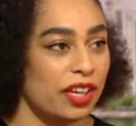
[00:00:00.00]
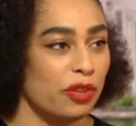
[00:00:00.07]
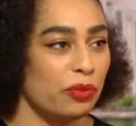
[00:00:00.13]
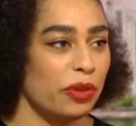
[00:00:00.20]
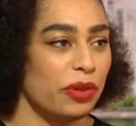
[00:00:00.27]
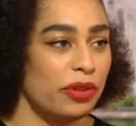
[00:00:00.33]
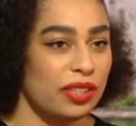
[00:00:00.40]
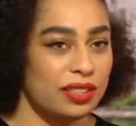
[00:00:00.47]

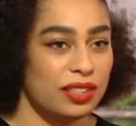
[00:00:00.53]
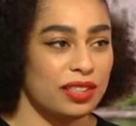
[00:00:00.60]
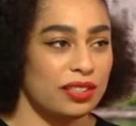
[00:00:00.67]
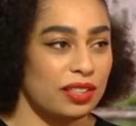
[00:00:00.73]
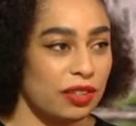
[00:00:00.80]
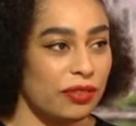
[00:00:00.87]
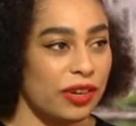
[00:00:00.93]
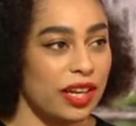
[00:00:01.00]
and we were listening
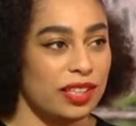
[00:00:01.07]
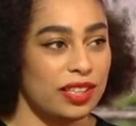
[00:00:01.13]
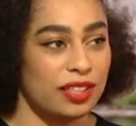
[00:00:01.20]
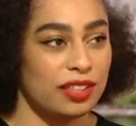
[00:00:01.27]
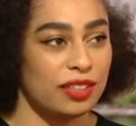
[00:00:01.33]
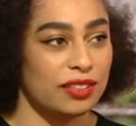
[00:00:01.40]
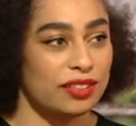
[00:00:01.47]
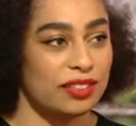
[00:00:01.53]
to the
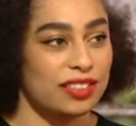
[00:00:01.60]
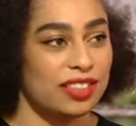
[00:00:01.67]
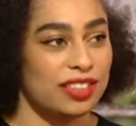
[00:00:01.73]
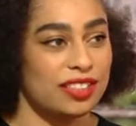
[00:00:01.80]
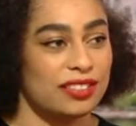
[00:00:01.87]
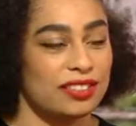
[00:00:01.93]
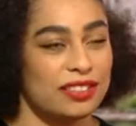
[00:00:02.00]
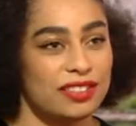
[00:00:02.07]
radio,
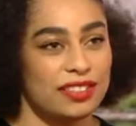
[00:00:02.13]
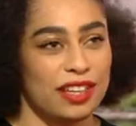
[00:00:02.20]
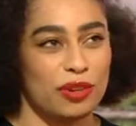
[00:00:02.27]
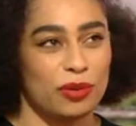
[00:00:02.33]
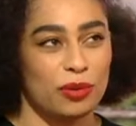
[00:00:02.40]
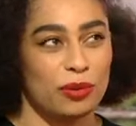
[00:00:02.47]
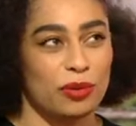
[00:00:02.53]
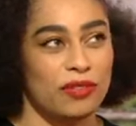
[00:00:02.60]
and
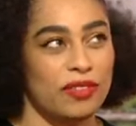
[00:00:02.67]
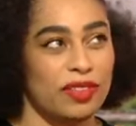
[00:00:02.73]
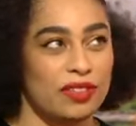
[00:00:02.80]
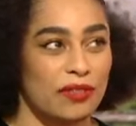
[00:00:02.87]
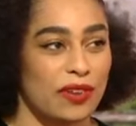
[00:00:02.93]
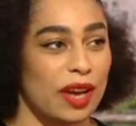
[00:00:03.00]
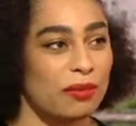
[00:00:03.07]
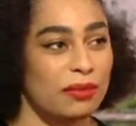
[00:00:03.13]
there were all of
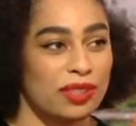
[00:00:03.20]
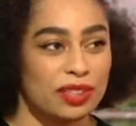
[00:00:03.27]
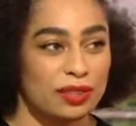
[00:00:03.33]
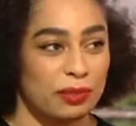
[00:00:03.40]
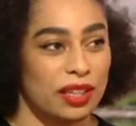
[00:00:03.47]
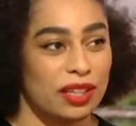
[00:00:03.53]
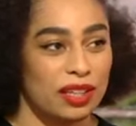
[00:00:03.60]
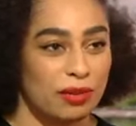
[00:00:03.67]
these families
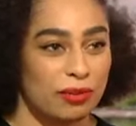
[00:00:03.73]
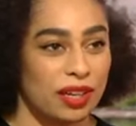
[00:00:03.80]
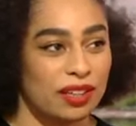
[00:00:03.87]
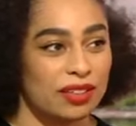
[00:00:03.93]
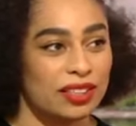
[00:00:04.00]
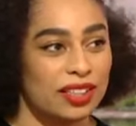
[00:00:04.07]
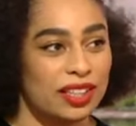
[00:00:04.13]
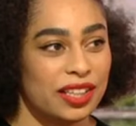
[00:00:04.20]
speaking
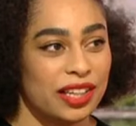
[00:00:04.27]
about